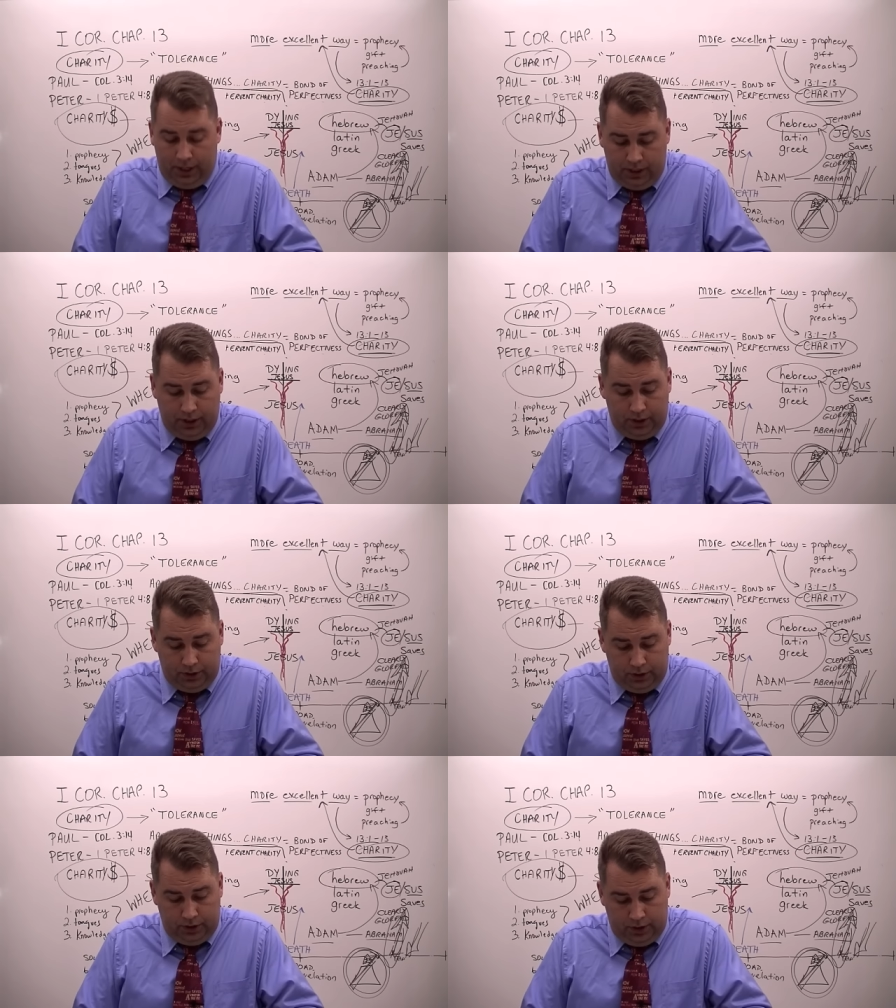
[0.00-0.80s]

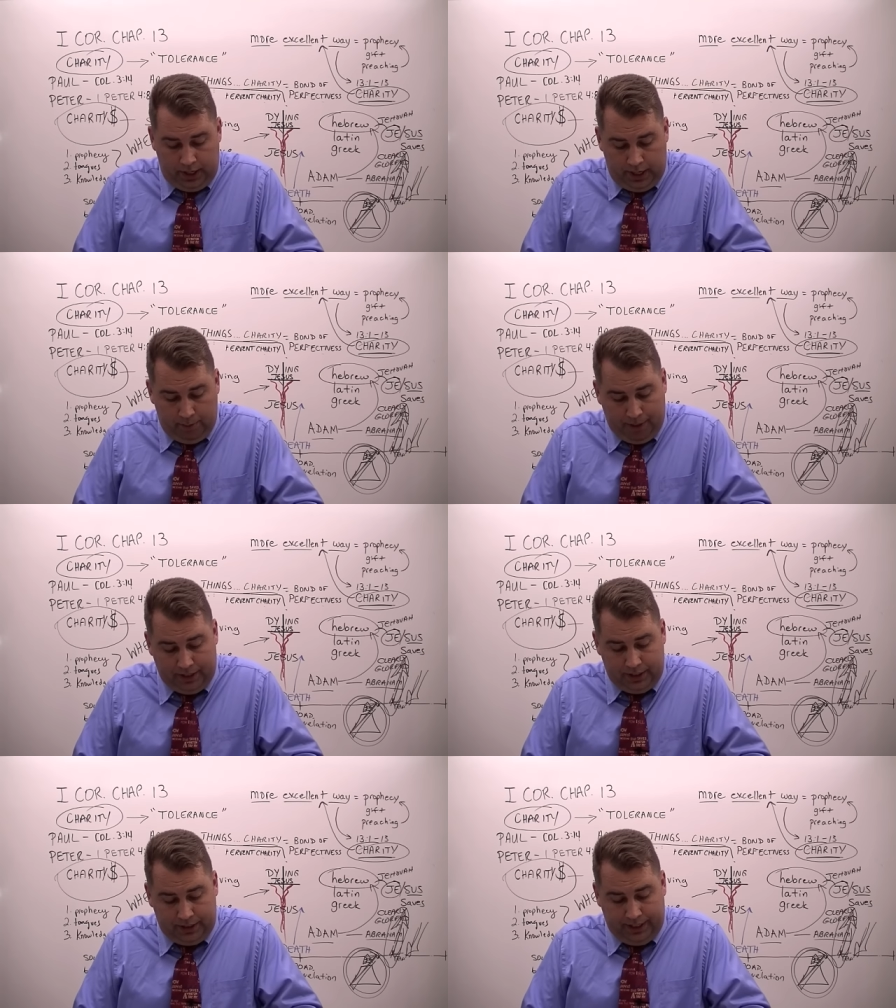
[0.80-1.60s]
tongues. And
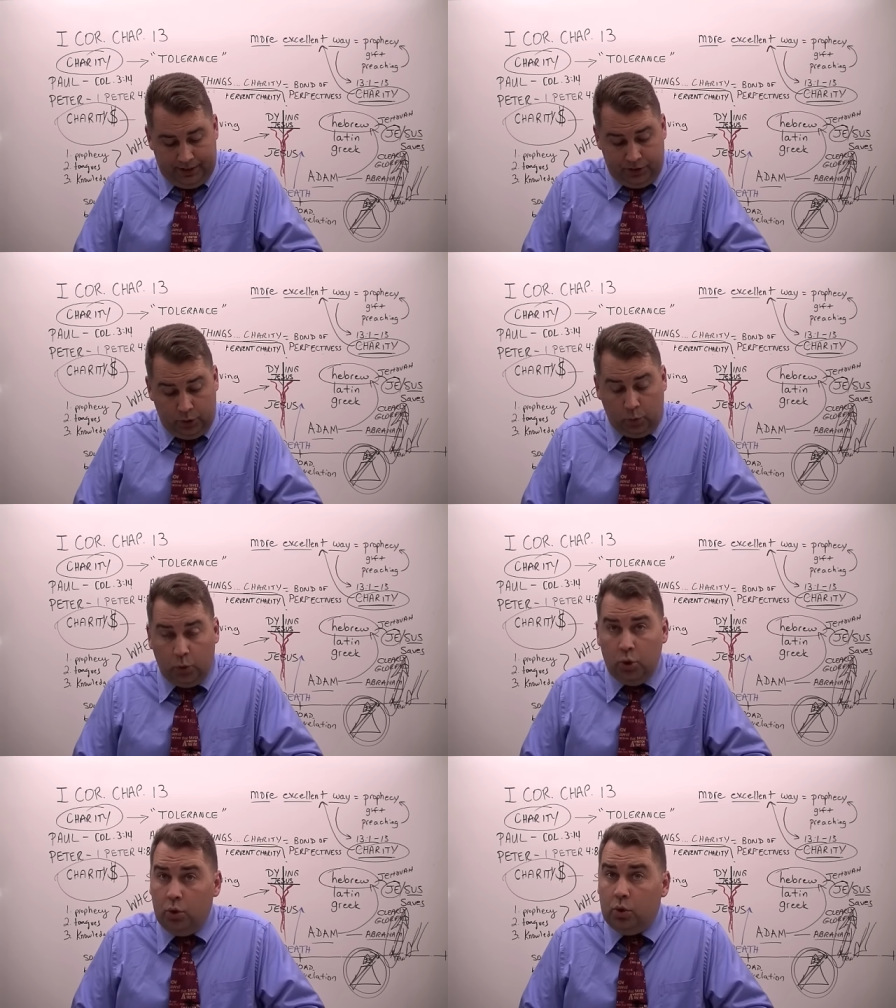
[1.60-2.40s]
basically, it's the
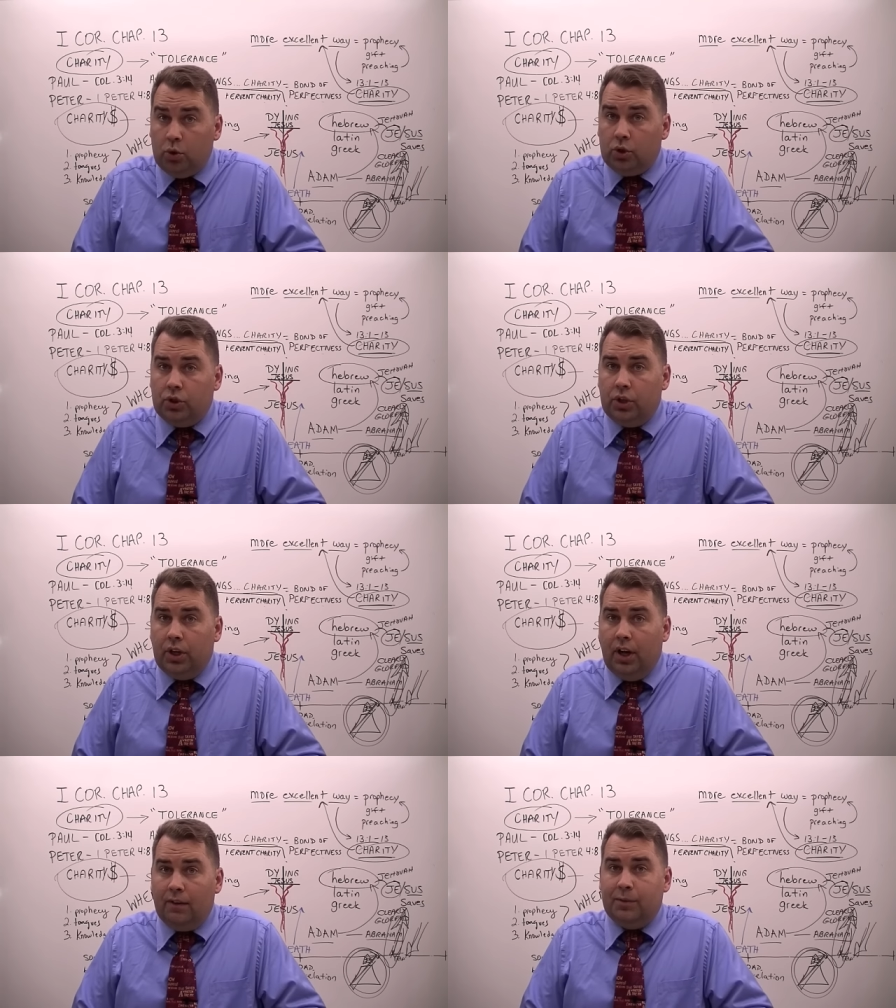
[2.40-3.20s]

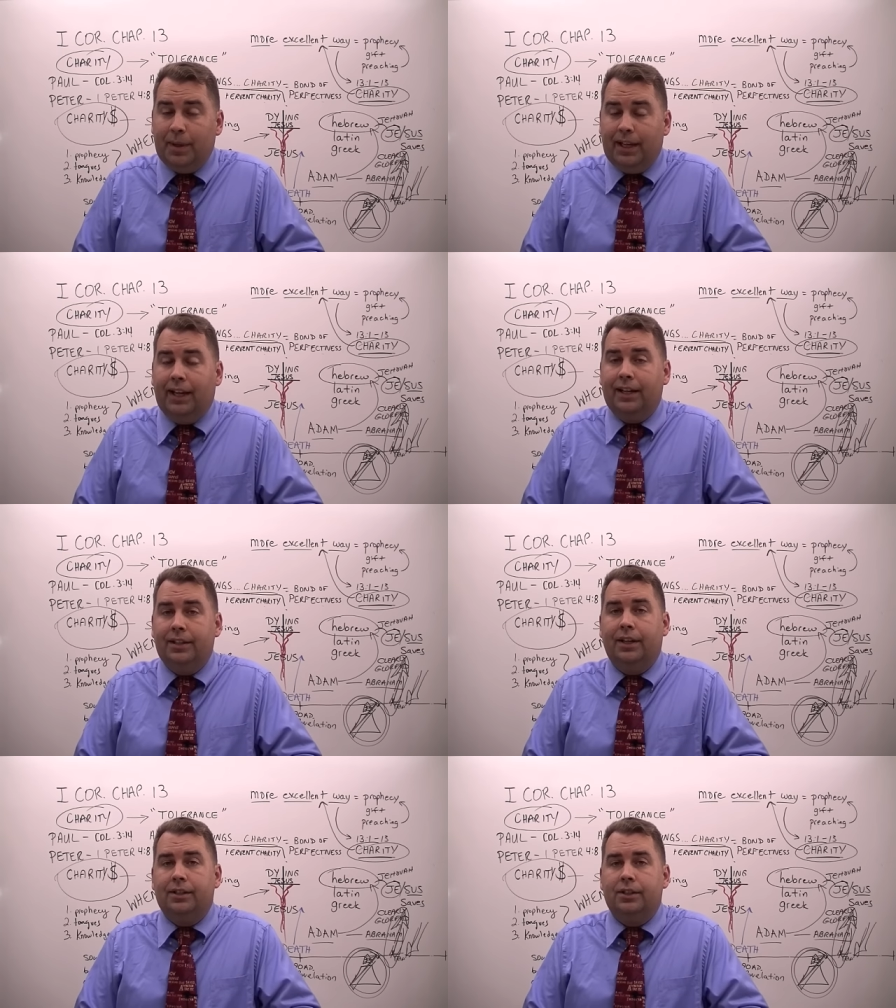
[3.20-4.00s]
rules of speaking
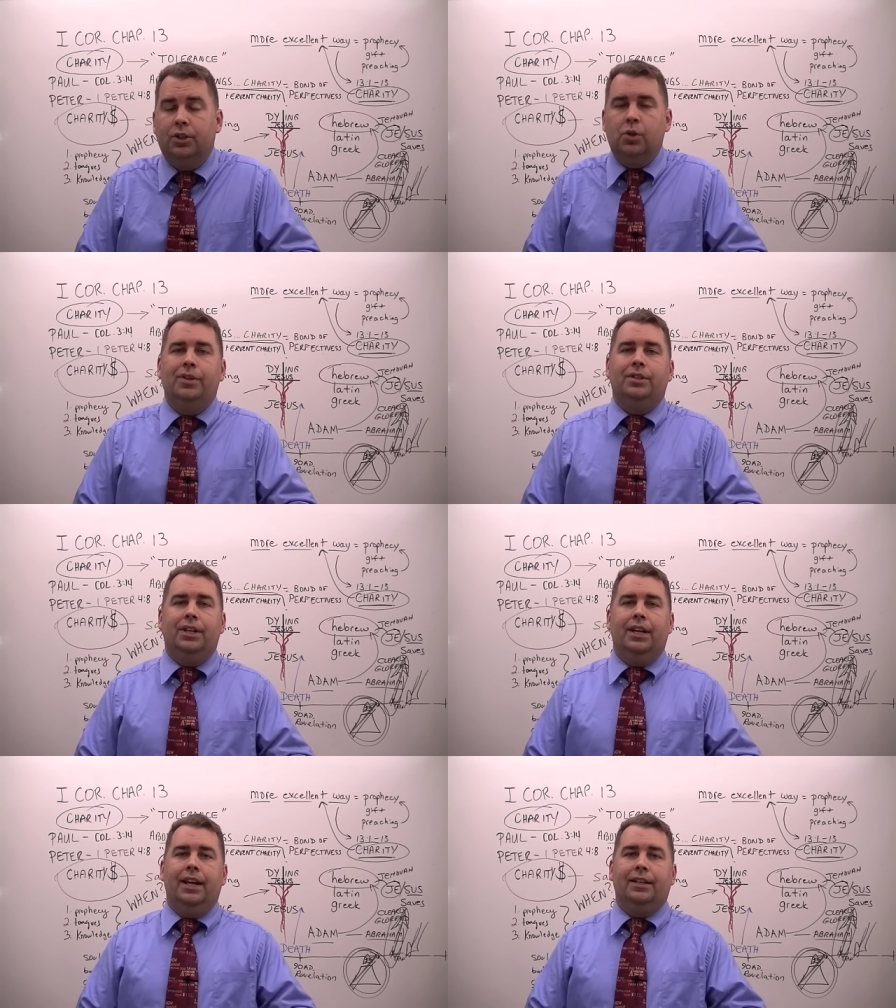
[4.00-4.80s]
in tongues. So we'll
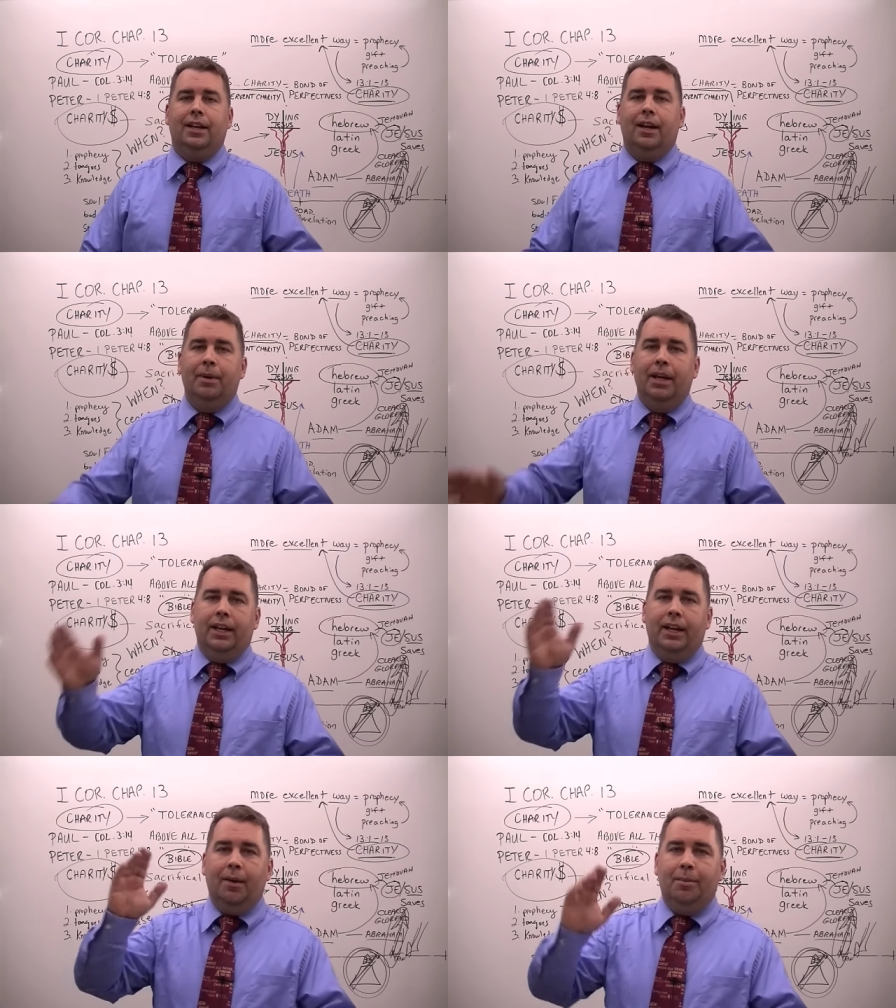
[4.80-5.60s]
see you next time.
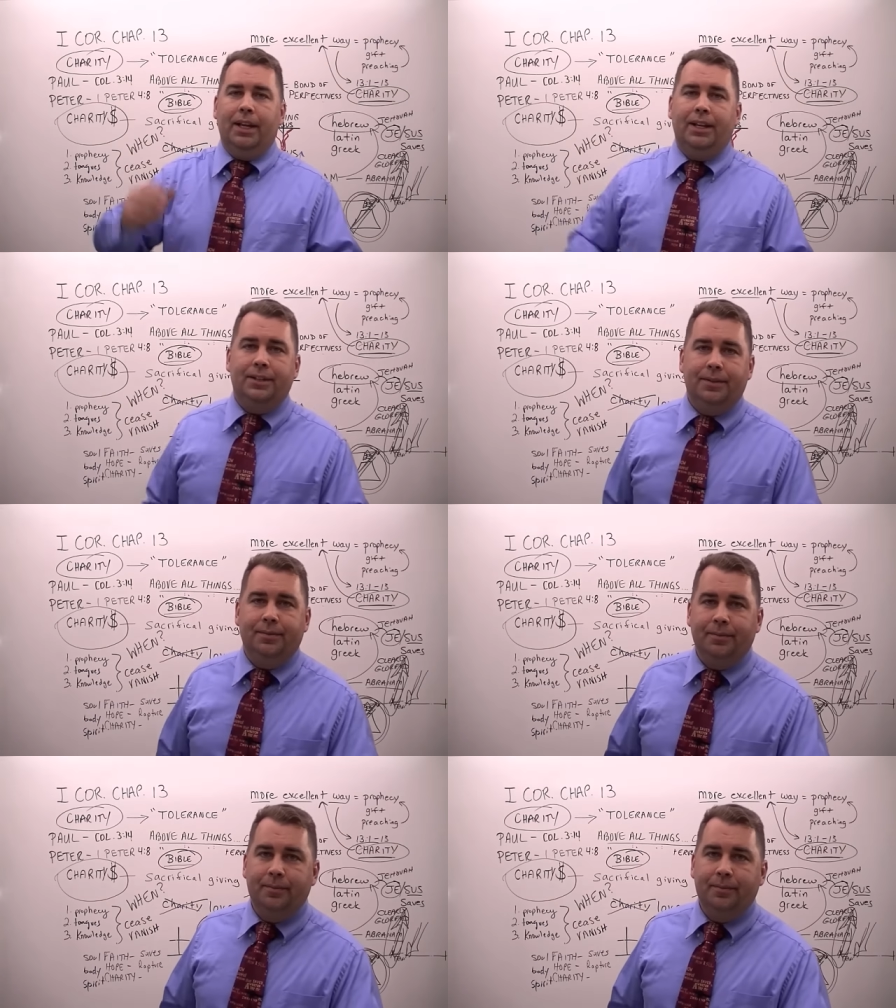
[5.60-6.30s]
God bless.